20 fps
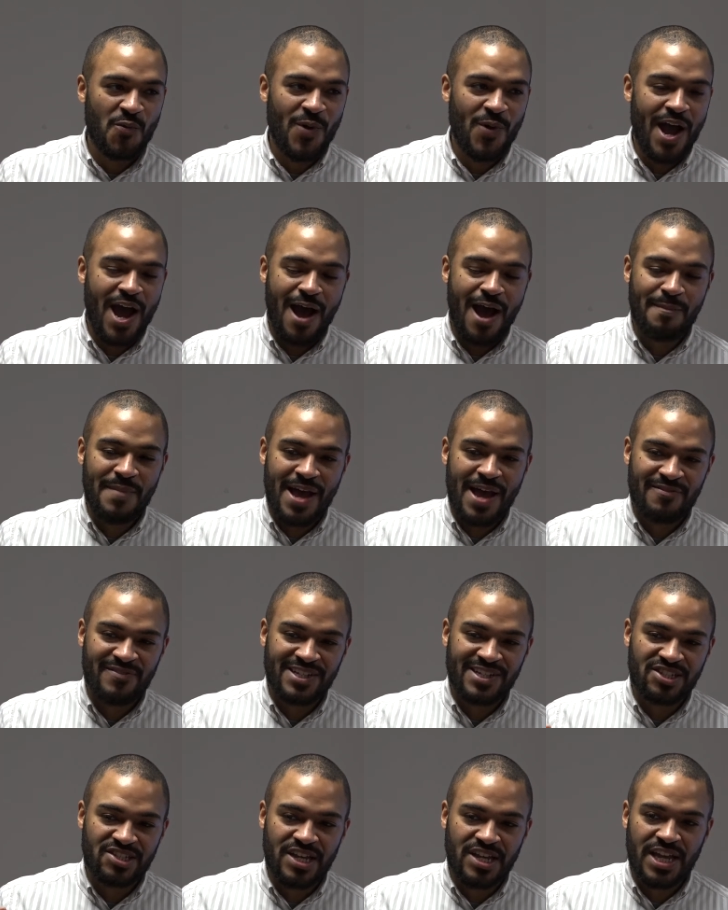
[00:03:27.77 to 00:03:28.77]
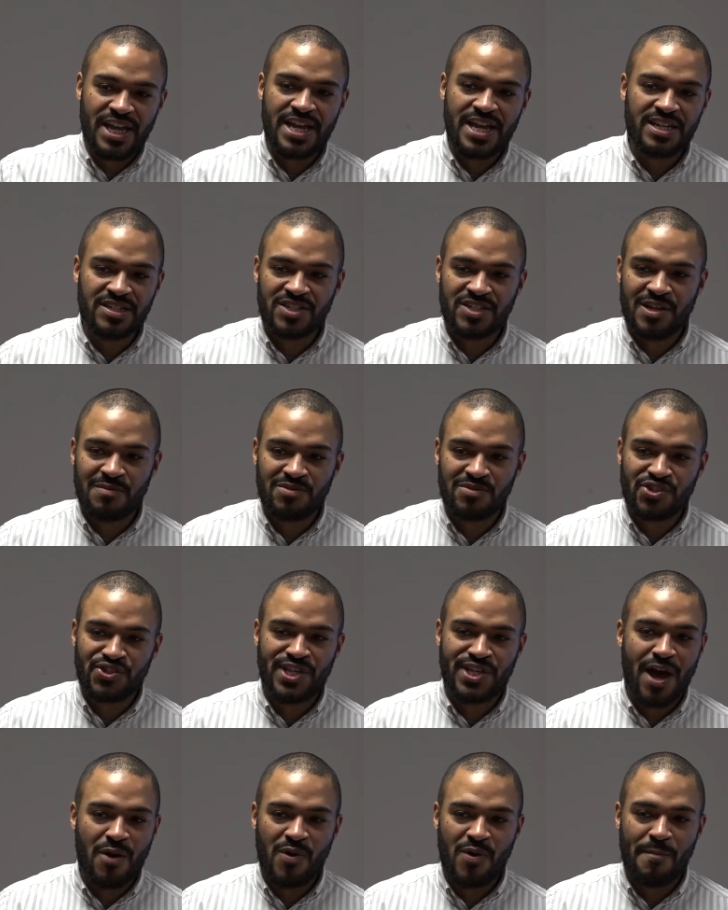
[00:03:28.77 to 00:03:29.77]
where I'm having to eat some
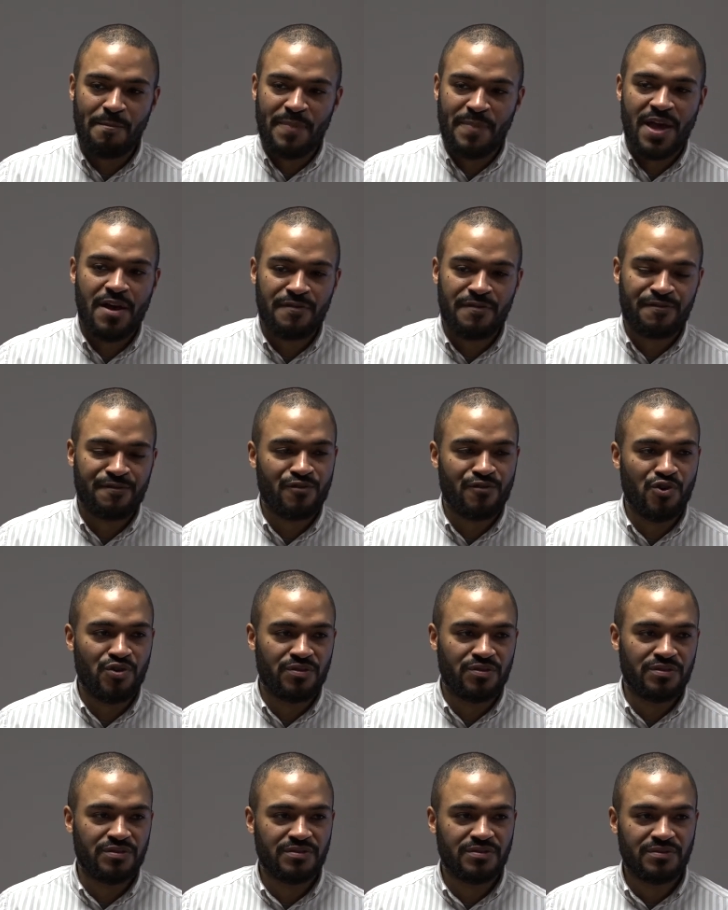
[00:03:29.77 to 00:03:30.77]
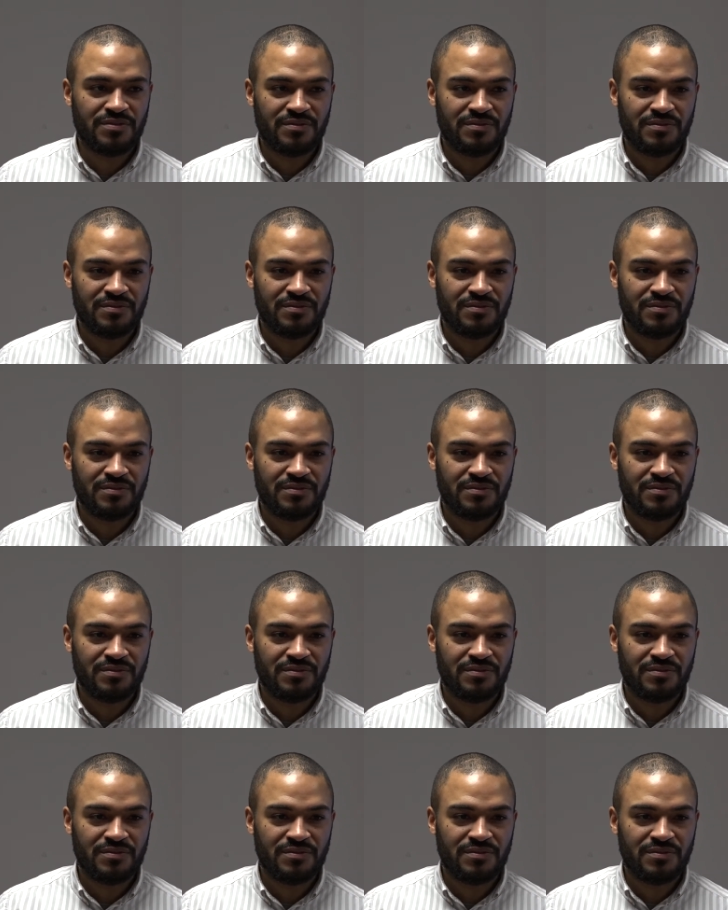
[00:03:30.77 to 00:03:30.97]
sour, bitter fruit.